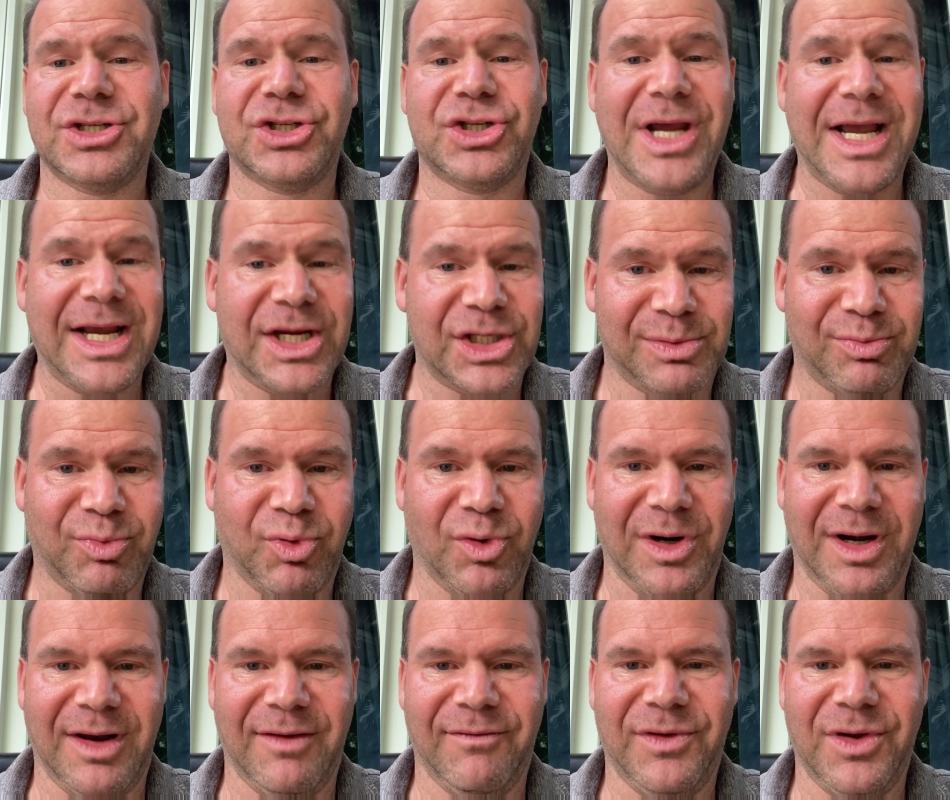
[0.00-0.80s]
Jake's
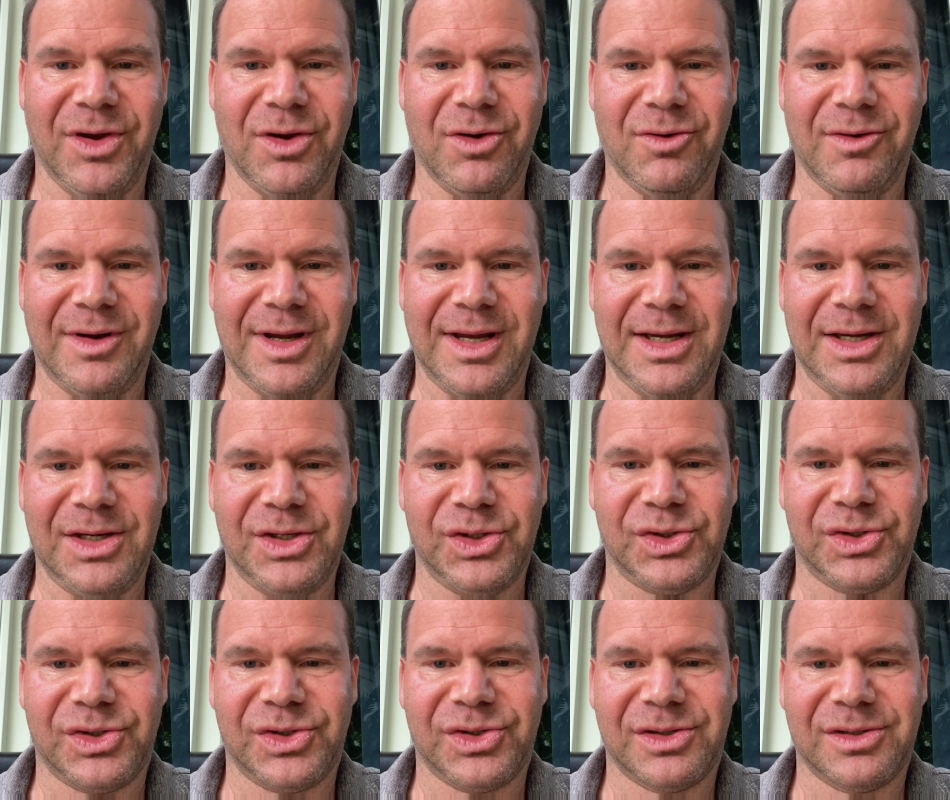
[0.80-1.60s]
point of view.
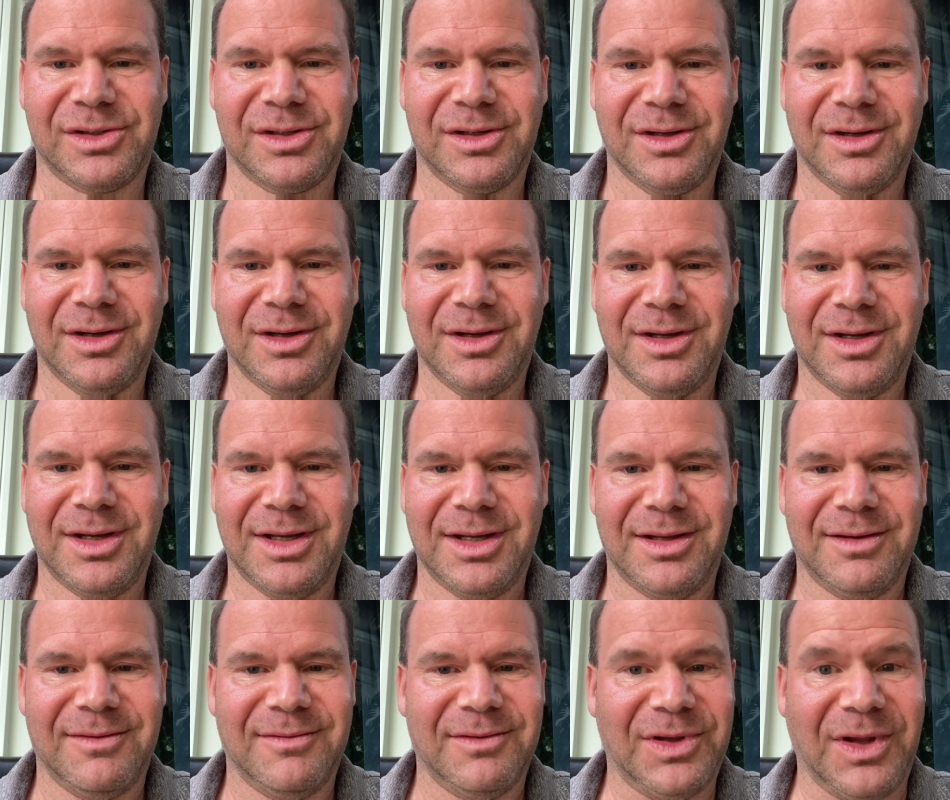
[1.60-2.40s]
He's
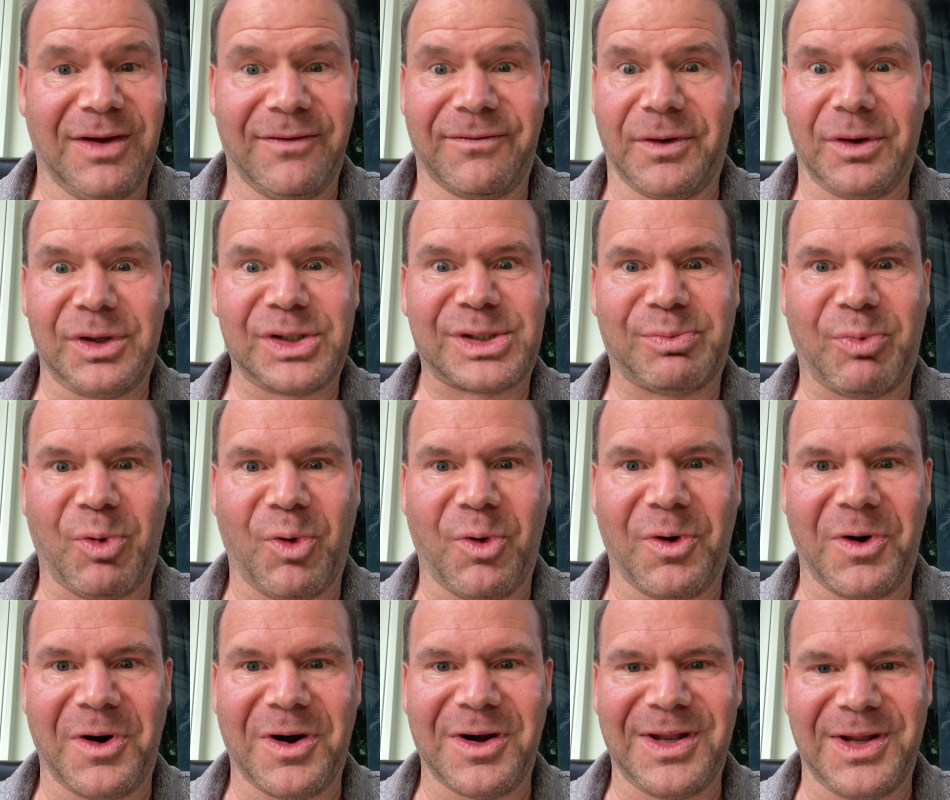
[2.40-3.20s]
the
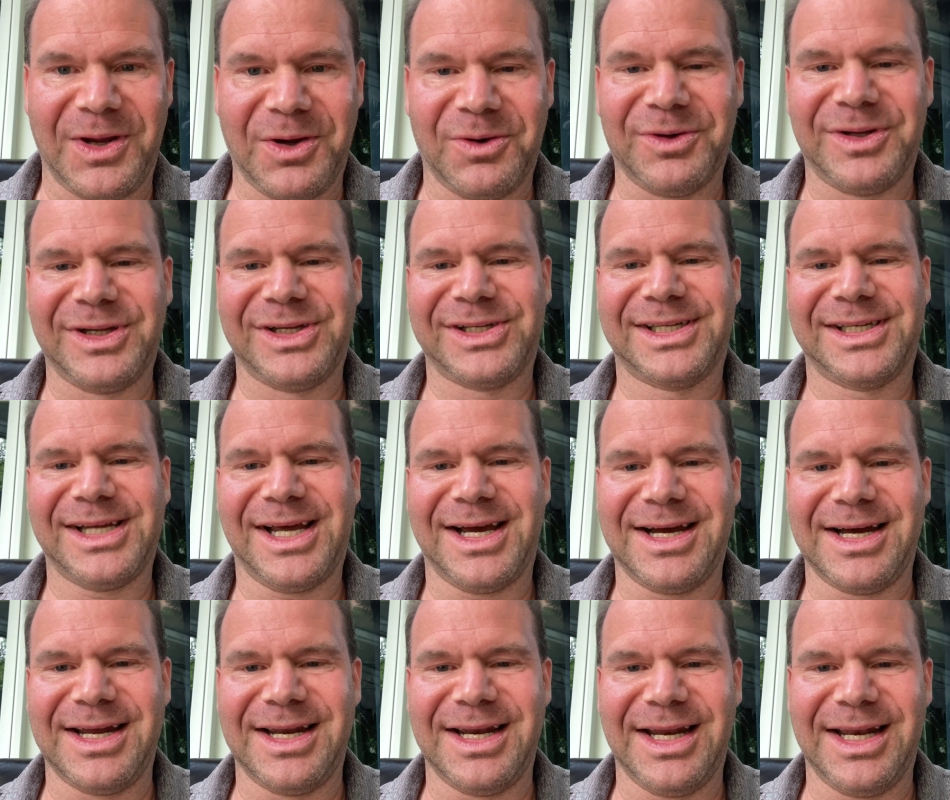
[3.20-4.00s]
firstborn, the oldest son,